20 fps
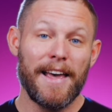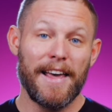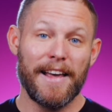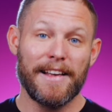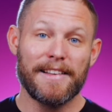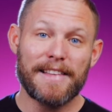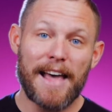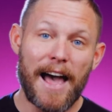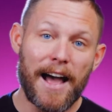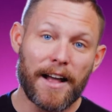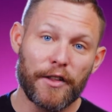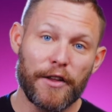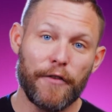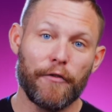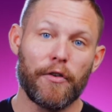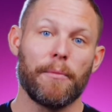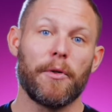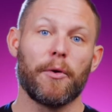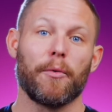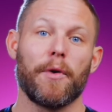exactly
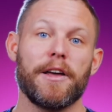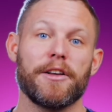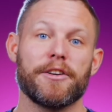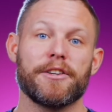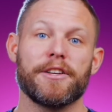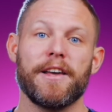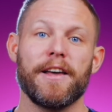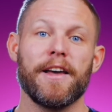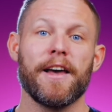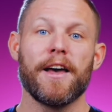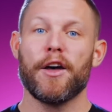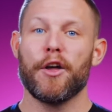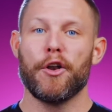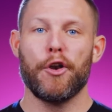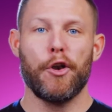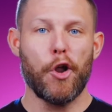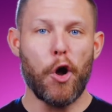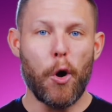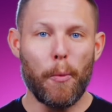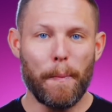from the rate sheet,
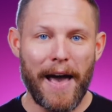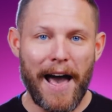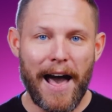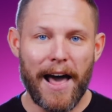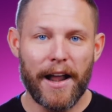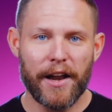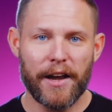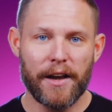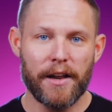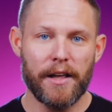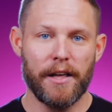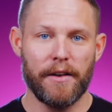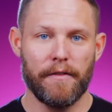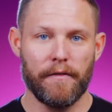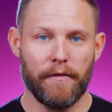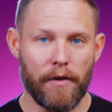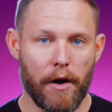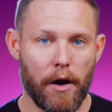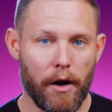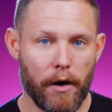no padding
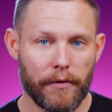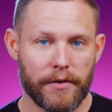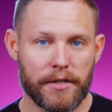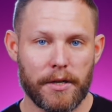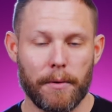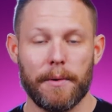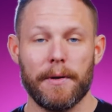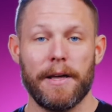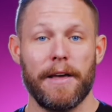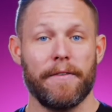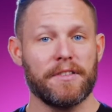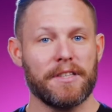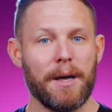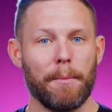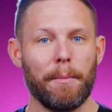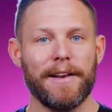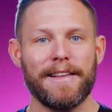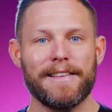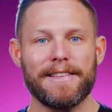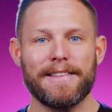involved. So if
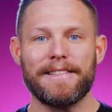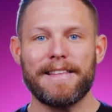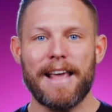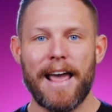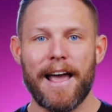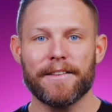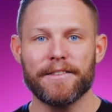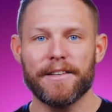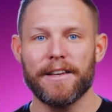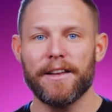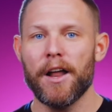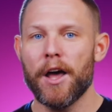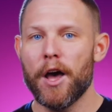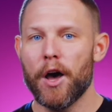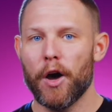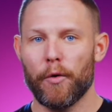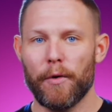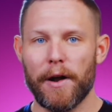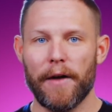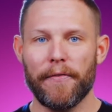somebody's dancing
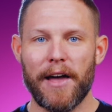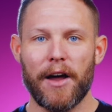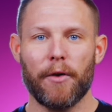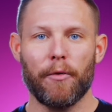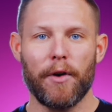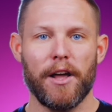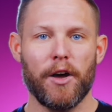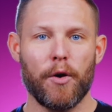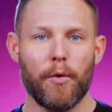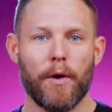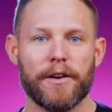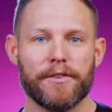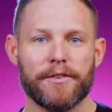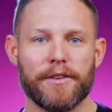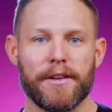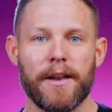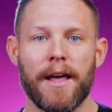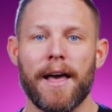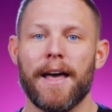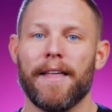around that rate
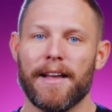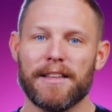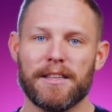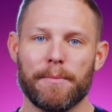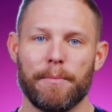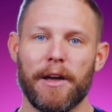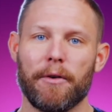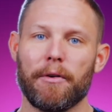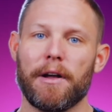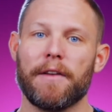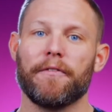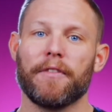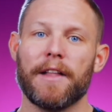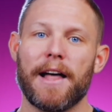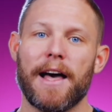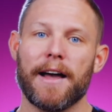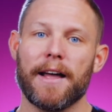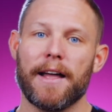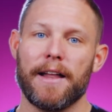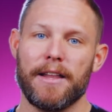question, that's a big red
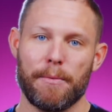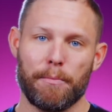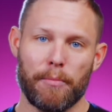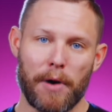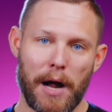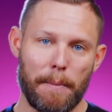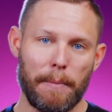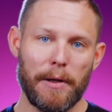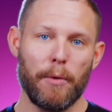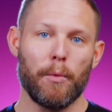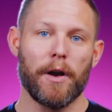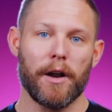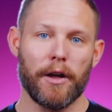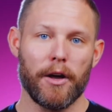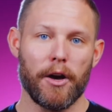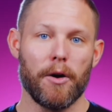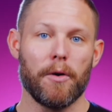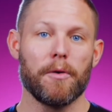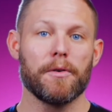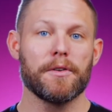flag and you probably wanna
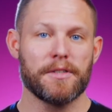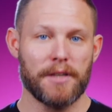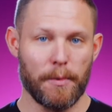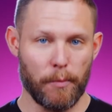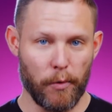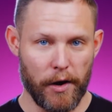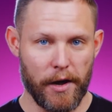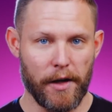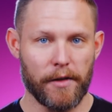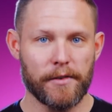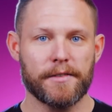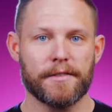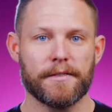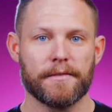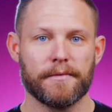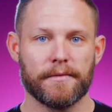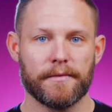go somewhere else.